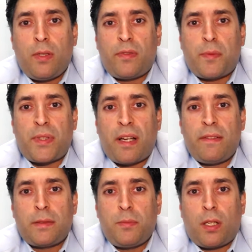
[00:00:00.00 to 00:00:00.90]
of a
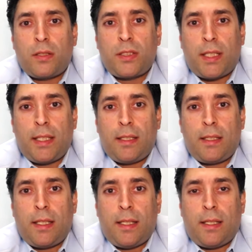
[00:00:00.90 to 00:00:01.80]
private blockchain
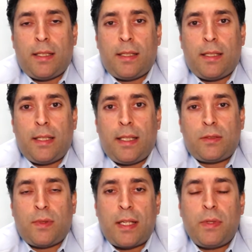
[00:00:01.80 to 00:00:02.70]
is
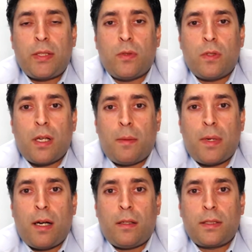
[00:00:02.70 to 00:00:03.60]
when we talk
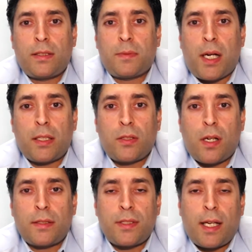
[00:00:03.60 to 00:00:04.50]
about smart
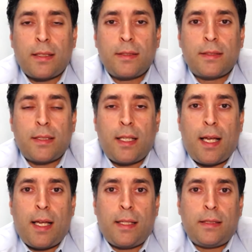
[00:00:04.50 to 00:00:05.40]
contracts.
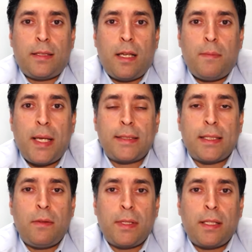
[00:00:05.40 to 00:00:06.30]
And
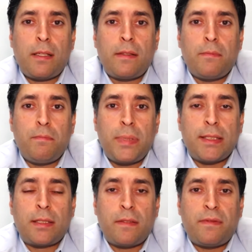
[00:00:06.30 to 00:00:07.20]
basically within a
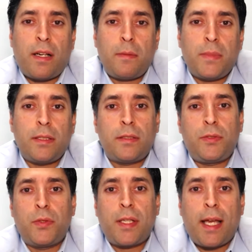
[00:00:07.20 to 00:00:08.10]
business environment,
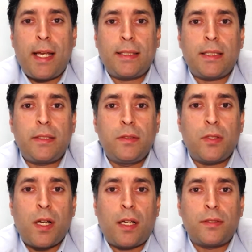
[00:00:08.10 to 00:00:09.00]
you can execute
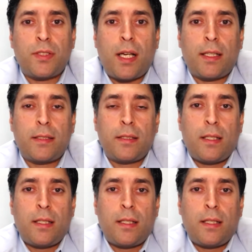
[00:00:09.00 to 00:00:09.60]
a contract